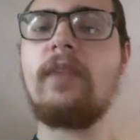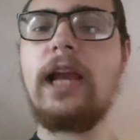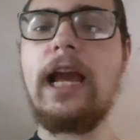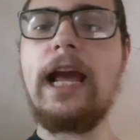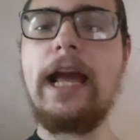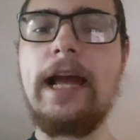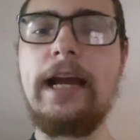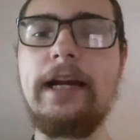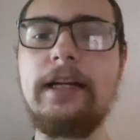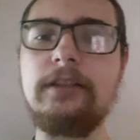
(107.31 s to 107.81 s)

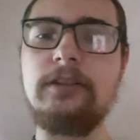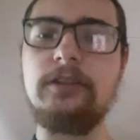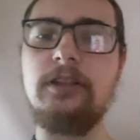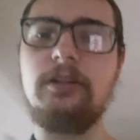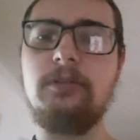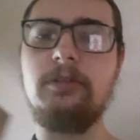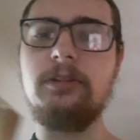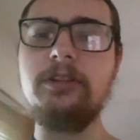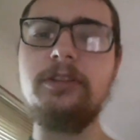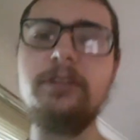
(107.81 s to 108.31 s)
And
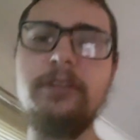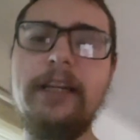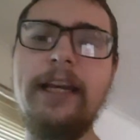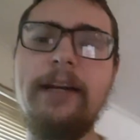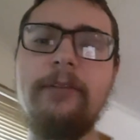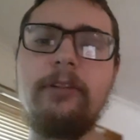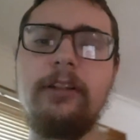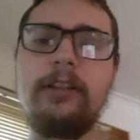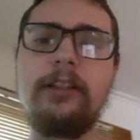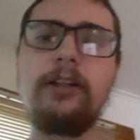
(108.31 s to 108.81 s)
well, you
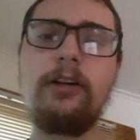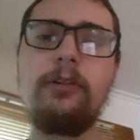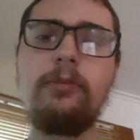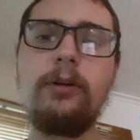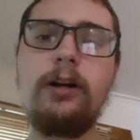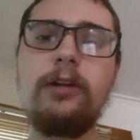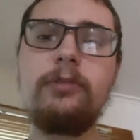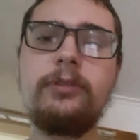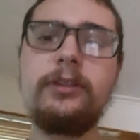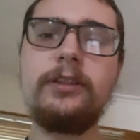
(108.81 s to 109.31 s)
can't really go
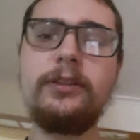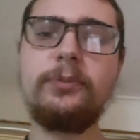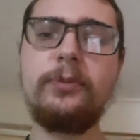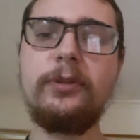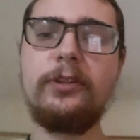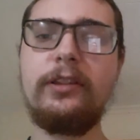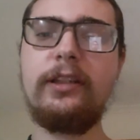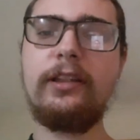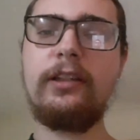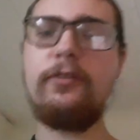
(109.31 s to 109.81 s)
wrong with this
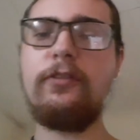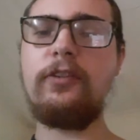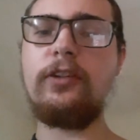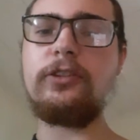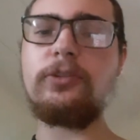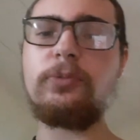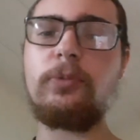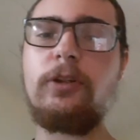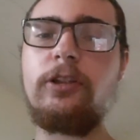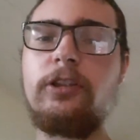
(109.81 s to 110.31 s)
movie. In the
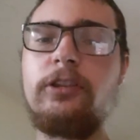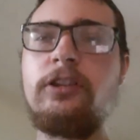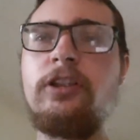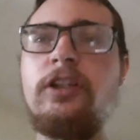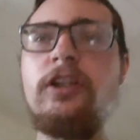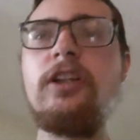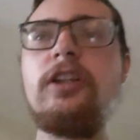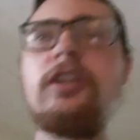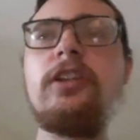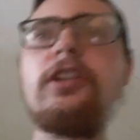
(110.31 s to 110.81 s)
first one,
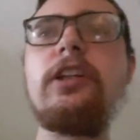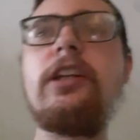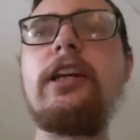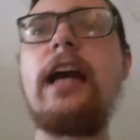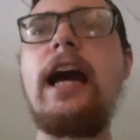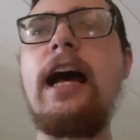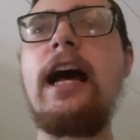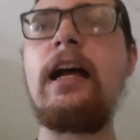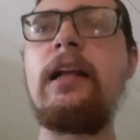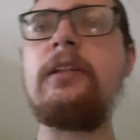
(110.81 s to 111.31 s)
you
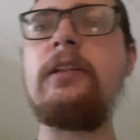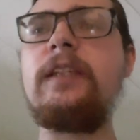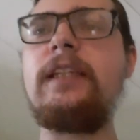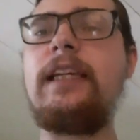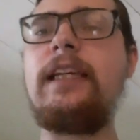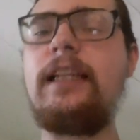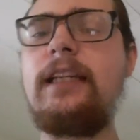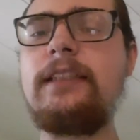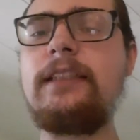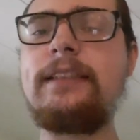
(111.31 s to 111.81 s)
got
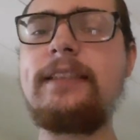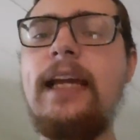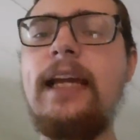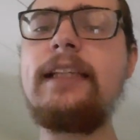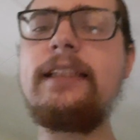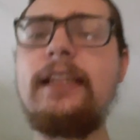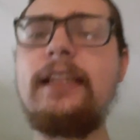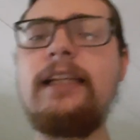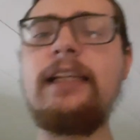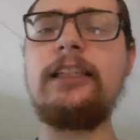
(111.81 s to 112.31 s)
the
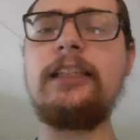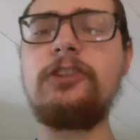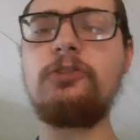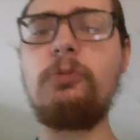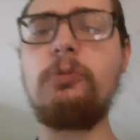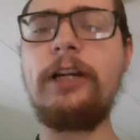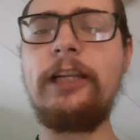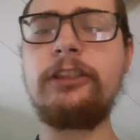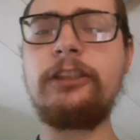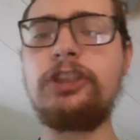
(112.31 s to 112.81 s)
Satanist
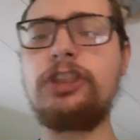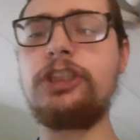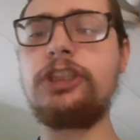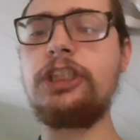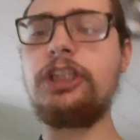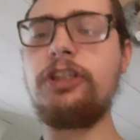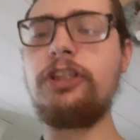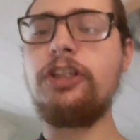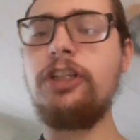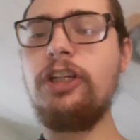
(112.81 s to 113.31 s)

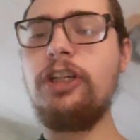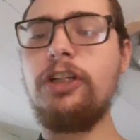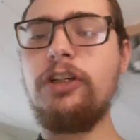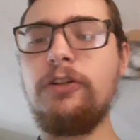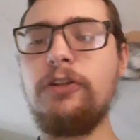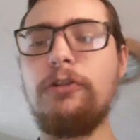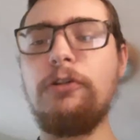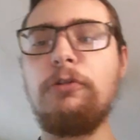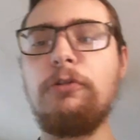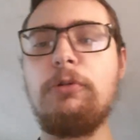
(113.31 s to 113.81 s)
witch
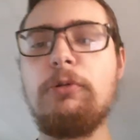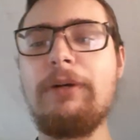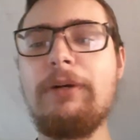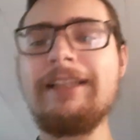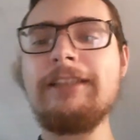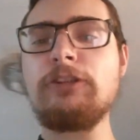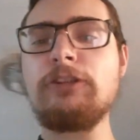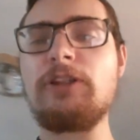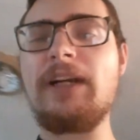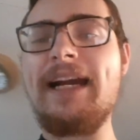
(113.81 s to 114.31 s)
who
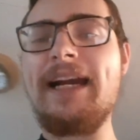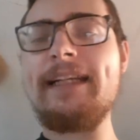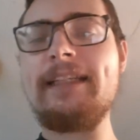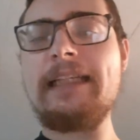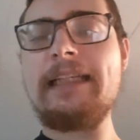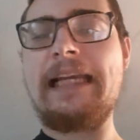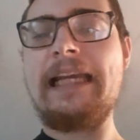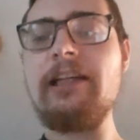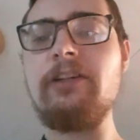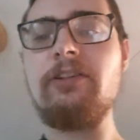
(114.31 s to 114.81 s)
is trying to
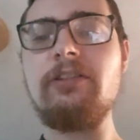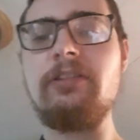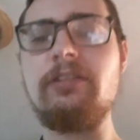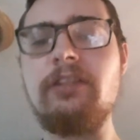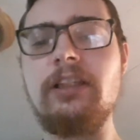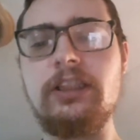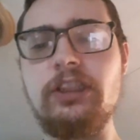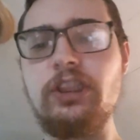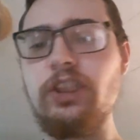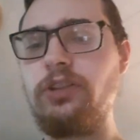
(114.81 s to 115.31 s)
kill
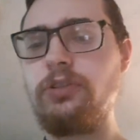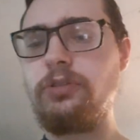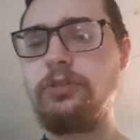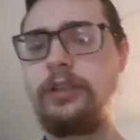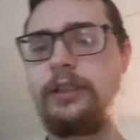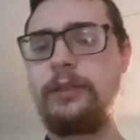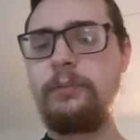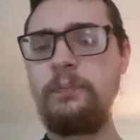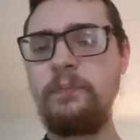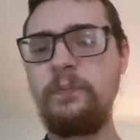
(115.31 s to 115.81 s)
the
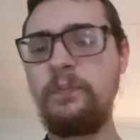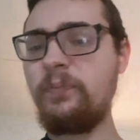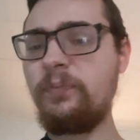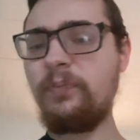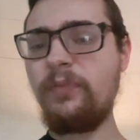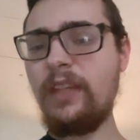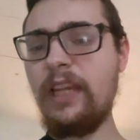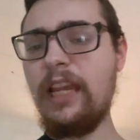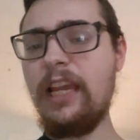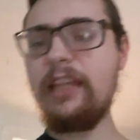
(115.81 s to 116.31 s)
children
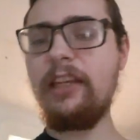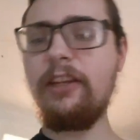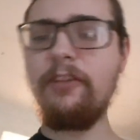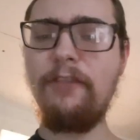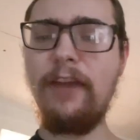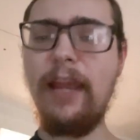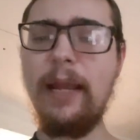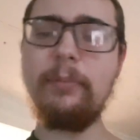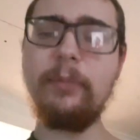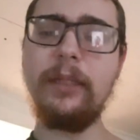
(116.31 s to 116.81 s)
in the
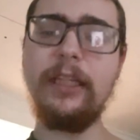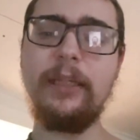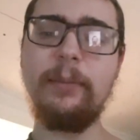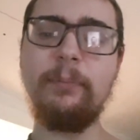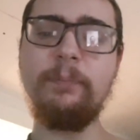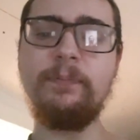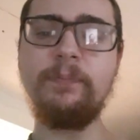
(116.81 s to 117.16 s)
family.